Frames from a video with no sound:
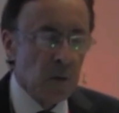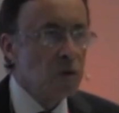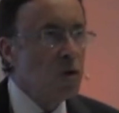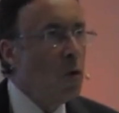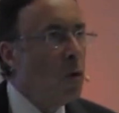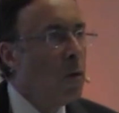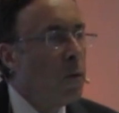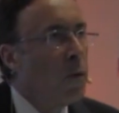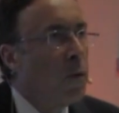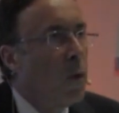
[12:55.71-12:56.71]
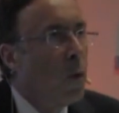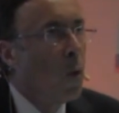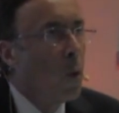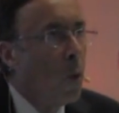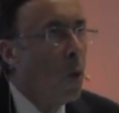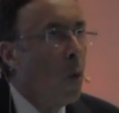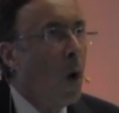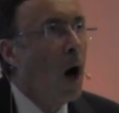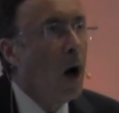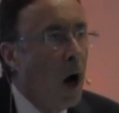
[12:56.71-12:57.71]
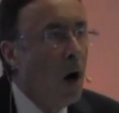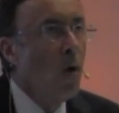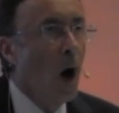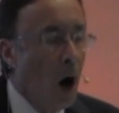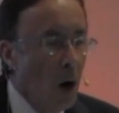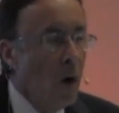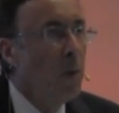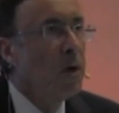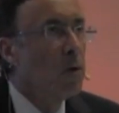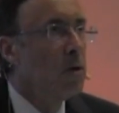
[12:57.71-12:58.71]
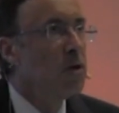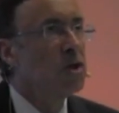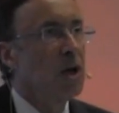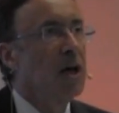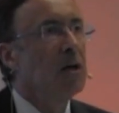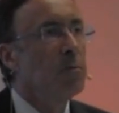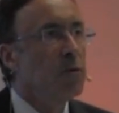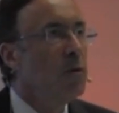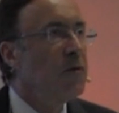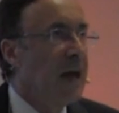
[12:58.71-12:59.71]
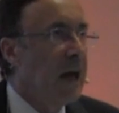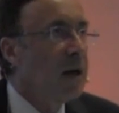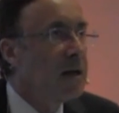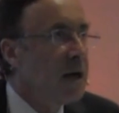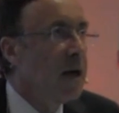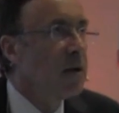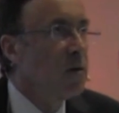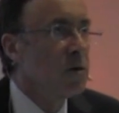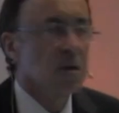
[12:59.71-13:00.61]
So how are we going to try and improve the early diagnosis?